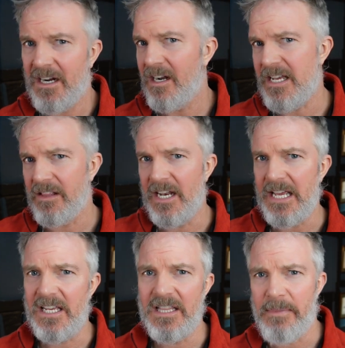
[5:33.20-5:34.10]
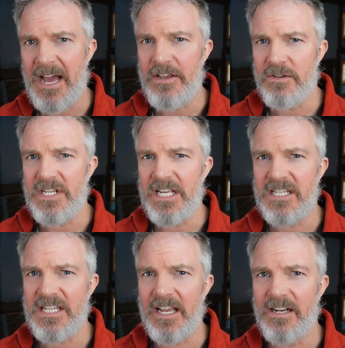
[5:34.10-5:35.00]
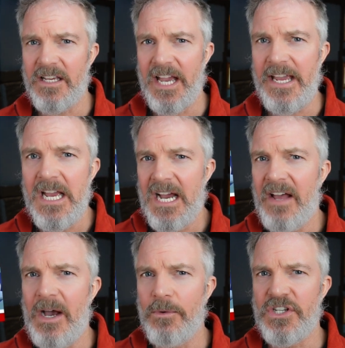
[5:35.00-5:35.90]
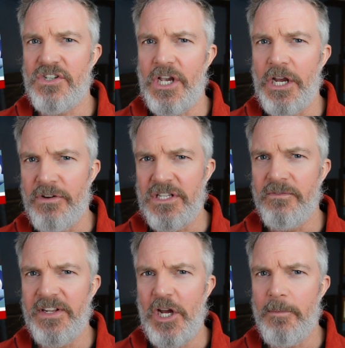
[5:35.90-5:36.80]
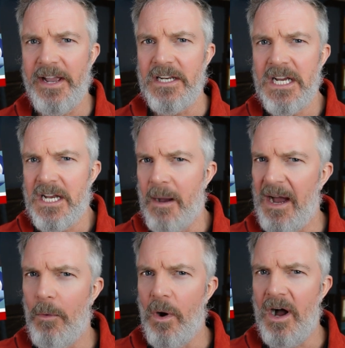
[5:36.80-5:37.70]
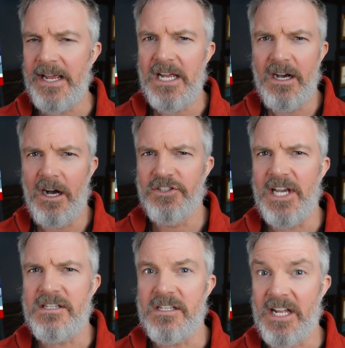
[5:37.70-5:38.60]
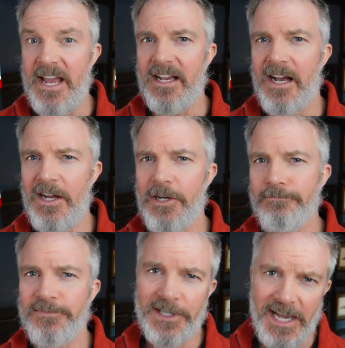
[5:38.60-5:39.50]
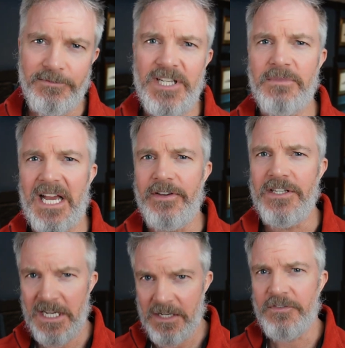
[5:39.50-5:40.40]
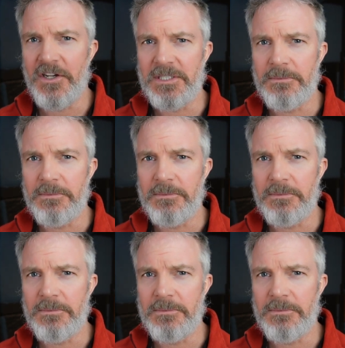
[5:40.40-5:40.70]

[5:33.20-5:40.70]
click the link in the banner you see in a second, okay? And that will just show you a recent video I made about why our jets are staying at home, okay? Tim Davies, Fast